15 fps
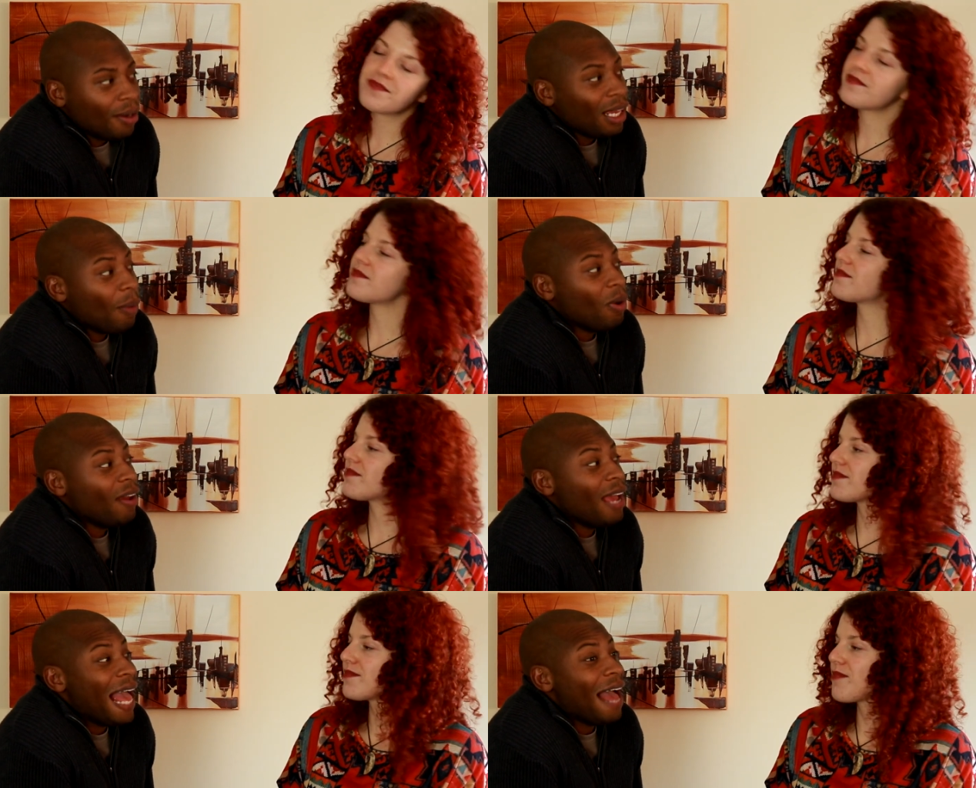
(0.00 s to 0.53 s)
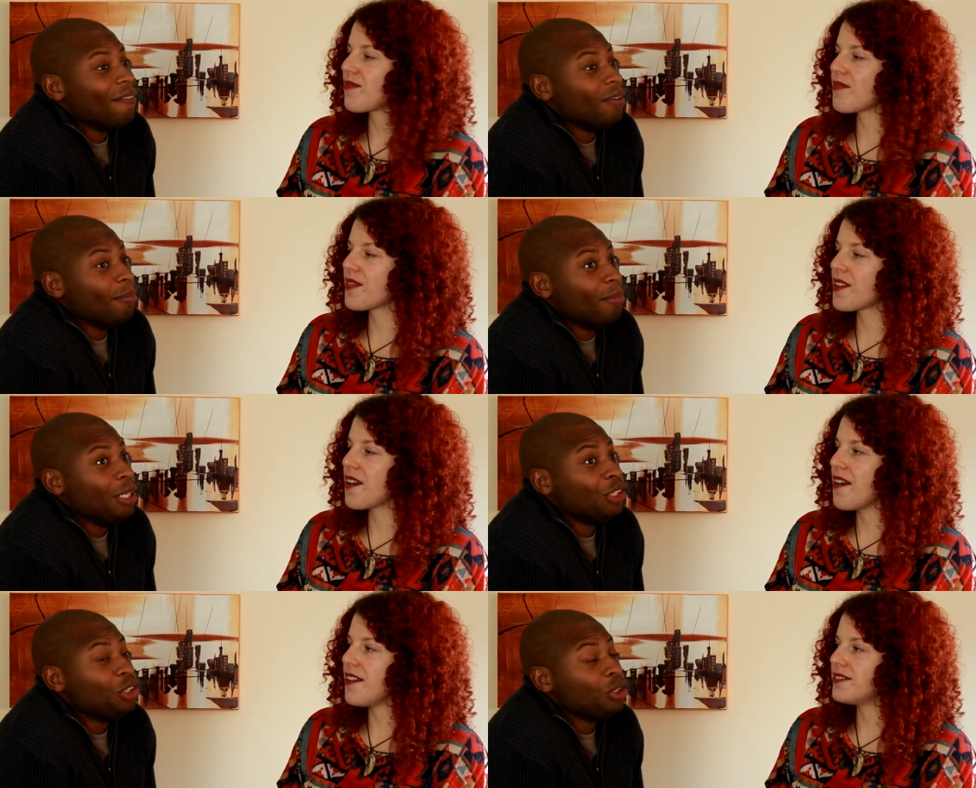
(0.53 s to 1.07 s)
Speaker 1: that we haven't
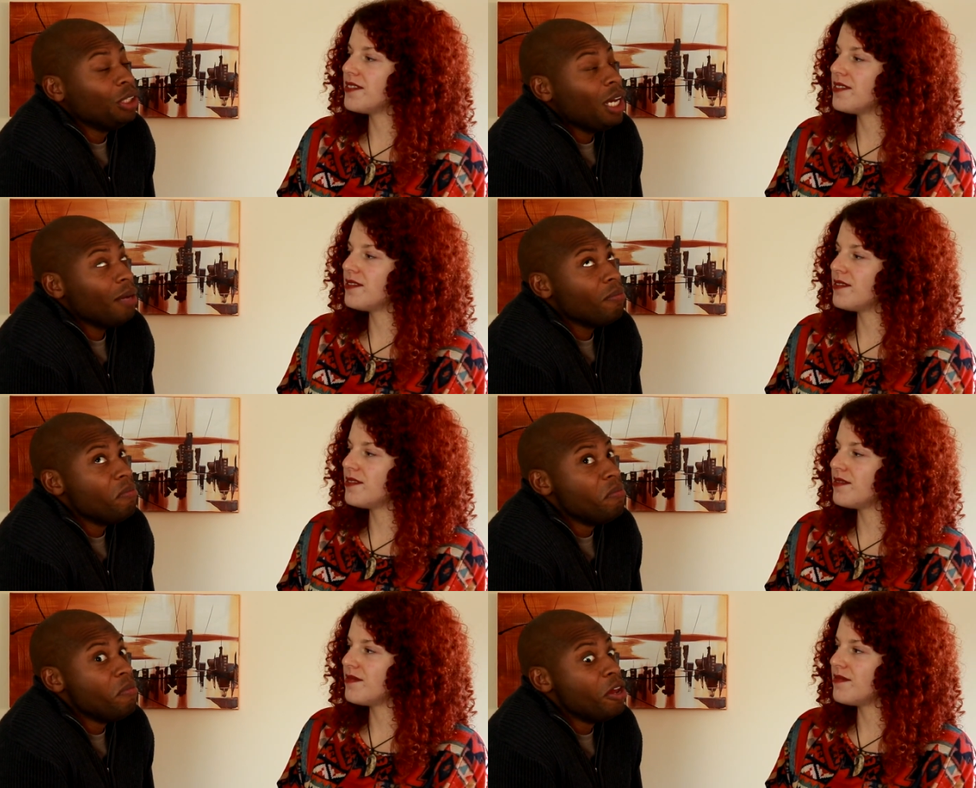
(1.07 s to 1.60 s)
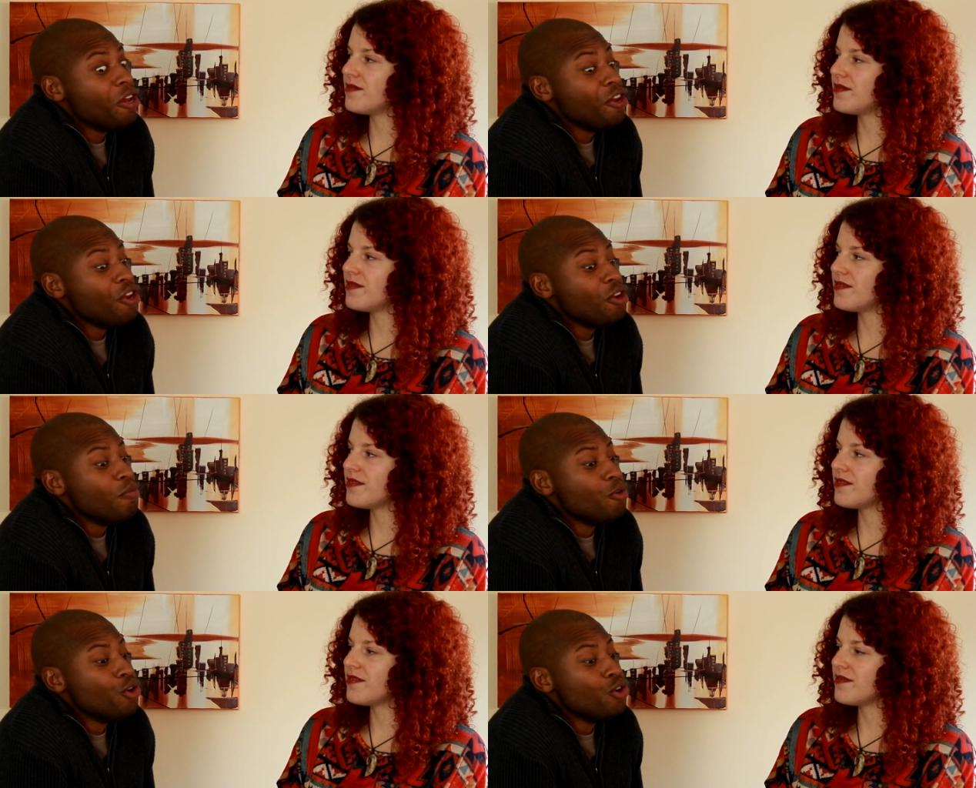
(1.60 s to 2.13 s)
been to yet.
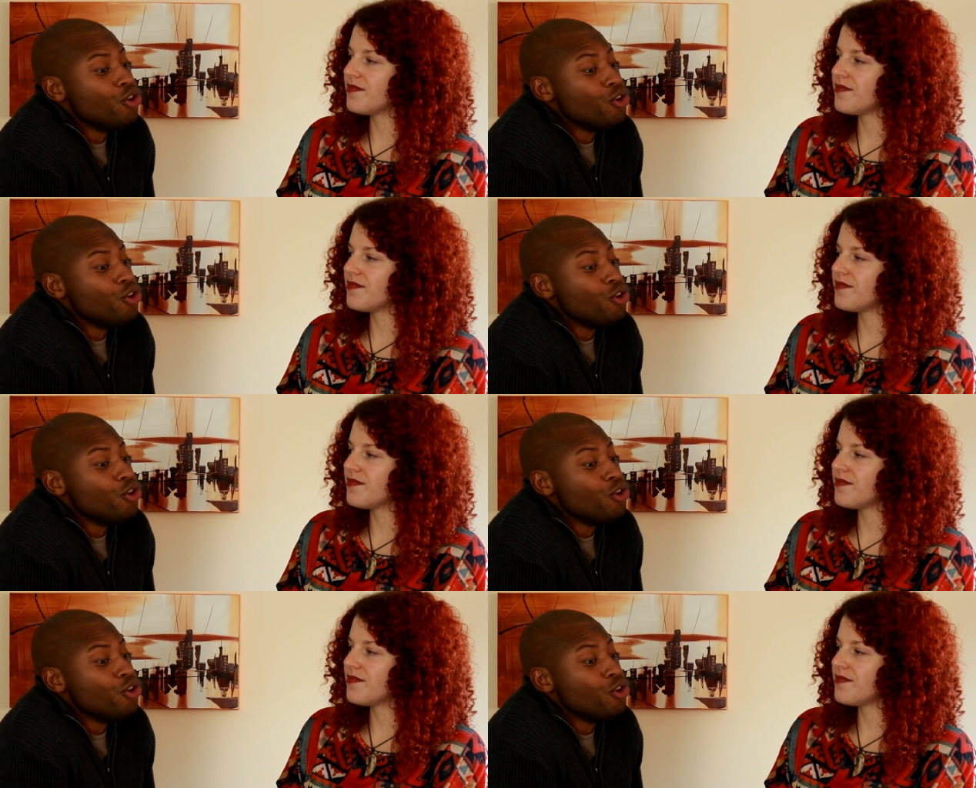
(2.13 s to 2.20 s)
Maybe.